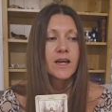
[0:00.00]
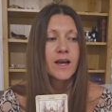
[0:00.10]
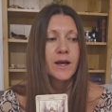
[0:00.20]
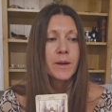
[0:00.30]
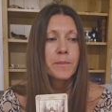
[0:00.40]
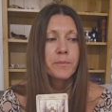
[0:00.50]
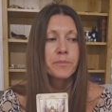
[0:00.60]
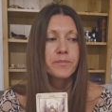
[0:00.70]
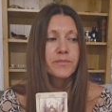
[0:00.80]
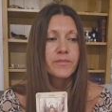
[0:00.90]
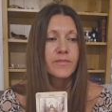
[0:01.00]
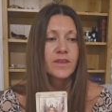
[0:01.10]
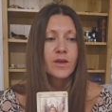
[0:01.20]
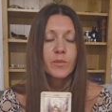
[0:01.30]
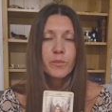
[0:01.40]
um,
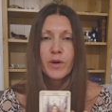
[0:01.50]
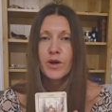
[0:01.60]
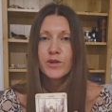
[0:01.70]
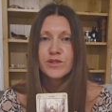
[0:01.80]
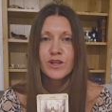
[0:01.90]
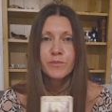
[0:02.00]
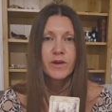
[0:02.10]
person,